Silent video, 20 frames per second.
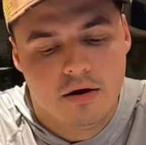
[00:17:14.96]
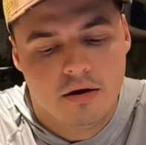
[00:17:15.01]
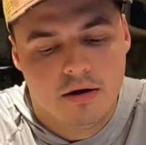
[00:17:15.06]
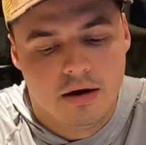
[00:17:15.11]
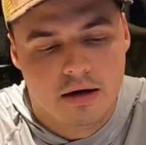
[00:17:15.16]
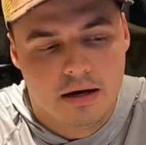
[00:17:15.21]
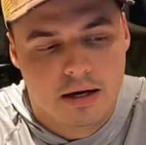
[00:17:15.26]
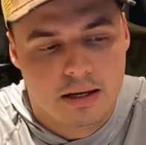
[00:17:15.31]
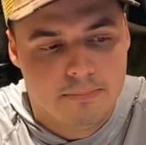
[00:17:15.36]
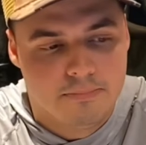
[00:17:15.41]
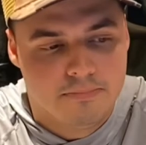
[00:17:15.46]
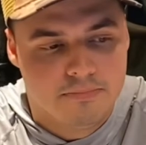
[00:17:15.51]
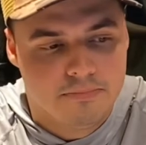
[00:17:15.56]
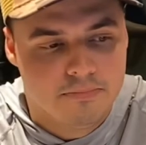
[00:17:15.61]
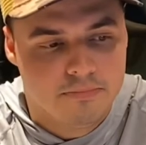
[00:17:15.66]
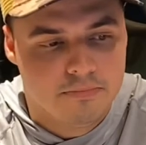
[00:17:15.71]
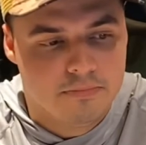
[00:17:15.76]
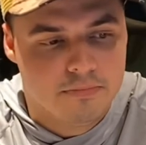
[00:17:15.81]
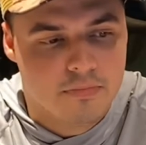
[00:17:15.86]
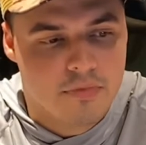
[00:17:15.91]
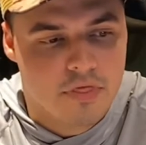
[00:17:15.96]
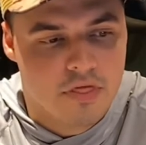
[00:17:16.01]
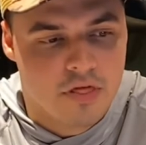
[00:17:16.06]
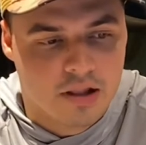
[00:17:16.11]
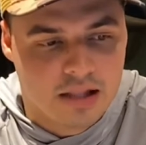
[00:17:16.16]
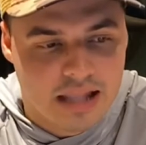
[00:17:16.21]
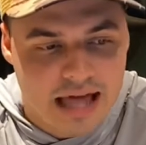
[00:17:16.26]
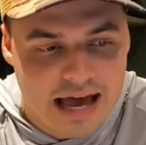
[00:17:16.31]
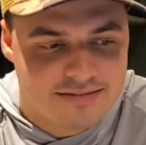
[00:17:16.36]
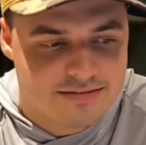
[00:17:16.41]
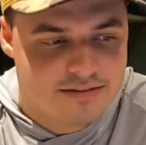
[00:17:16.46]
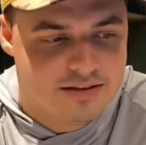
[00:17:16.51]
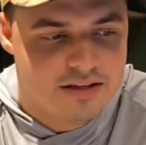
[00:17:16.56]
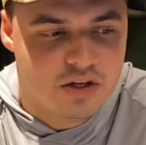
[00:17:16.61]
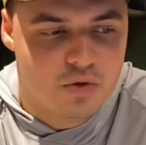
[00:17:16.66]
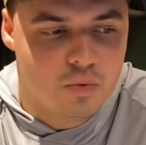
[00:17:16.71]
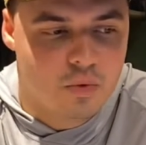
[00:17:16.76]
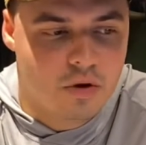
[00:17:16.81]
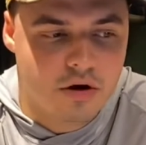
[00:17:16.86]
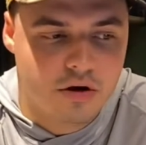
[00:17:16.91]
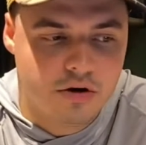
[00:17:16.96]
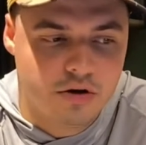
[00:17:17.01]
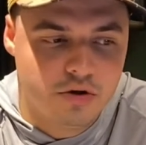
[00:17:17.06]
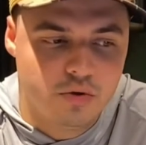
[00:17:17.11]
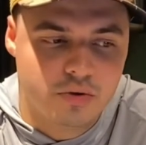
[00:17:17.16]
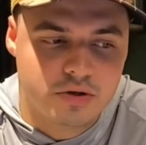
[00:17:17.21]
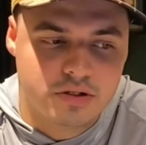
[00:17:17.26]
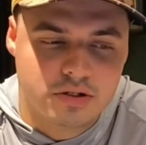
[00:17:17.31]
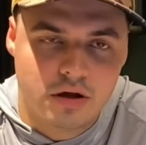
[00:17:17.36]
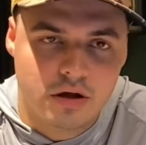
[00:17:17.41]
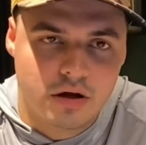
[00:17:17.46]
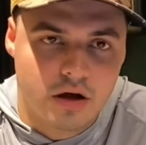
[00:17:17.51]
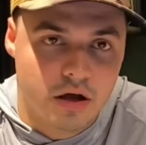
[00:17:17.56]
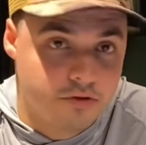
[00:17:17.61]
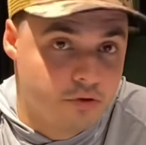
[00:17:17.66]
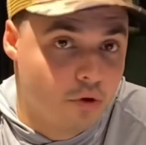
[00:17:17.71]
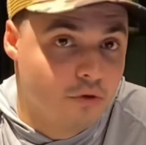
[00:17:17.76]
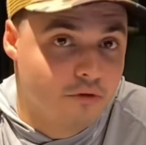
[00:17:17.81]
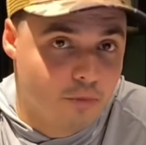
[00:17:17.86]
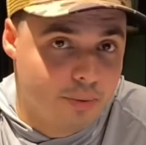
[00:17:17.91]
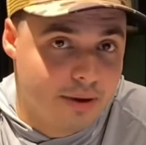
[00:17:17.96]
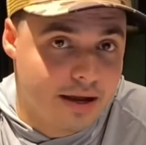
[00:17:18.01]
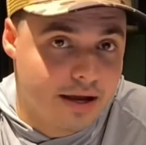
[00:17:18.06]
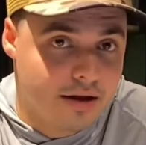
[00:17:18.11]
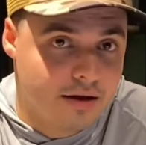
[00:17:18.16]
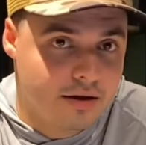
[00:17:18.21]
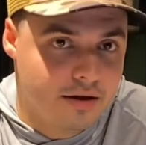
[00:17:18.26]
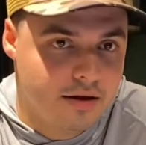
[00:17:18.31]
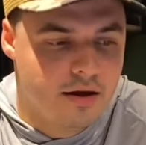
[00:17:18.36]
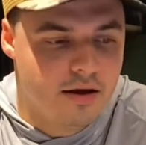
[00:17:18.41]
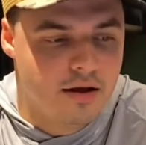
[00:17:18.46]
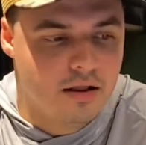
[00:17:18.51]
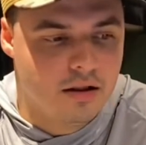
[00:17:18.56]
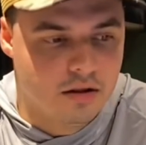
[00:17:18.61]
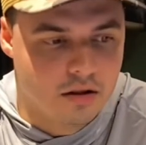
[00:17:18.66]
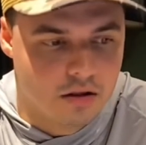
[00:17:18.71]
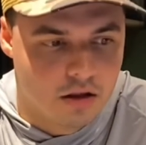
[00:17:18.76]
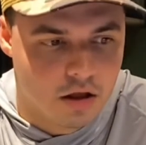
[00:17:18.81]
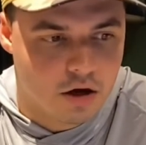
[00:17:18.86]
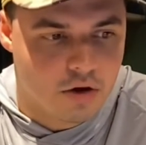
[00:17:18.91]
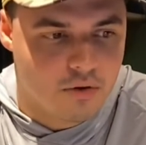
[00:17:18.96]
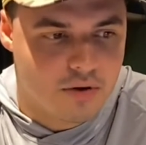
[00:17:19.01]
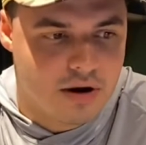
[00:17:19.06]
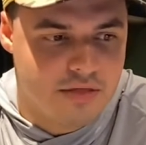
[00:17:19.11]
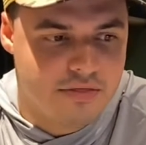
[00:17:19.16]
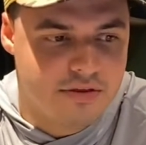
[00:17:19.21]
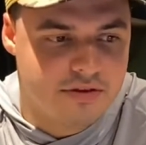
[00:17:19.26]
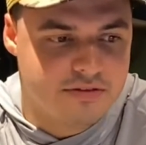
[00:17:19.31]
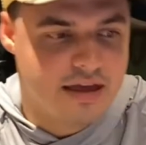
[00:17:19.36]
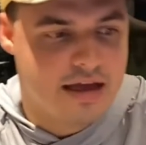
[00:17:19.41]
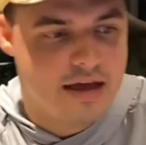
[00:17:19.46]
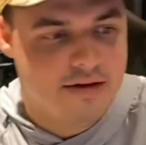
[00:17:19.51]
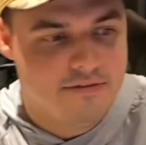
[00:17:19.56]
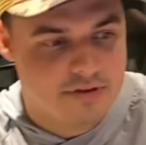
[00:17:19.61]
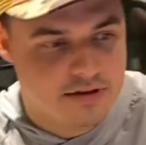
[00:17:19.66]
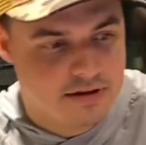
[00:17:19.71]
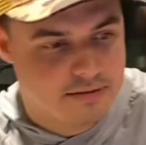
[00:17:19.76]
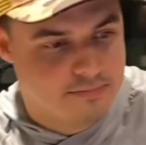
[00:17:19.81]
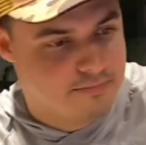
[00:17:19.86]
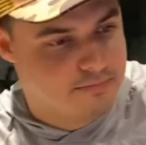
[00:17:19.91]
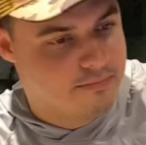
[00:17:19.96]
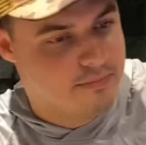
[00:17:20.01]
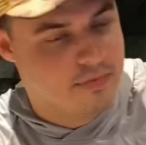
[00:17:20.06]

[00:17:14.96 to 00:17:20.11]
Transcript: The last thing you want to do is overpack, lug around this heavy